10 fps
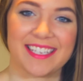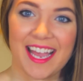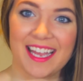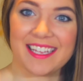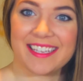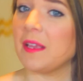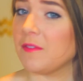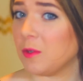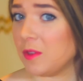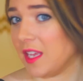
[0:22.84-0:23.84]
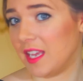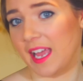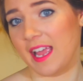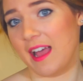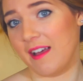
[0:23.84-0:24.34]
yeah, if you think
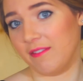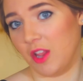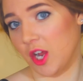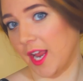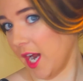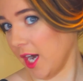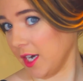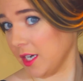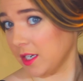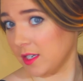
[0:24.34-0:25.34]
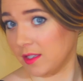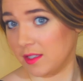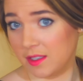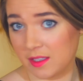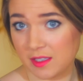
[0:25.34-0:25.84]
I have long hair.
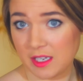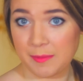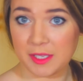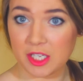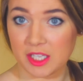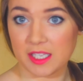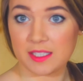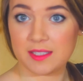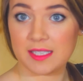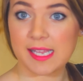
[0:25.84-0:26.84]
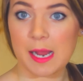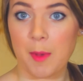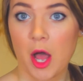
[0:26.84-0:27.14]
I mean, look at this. It's like a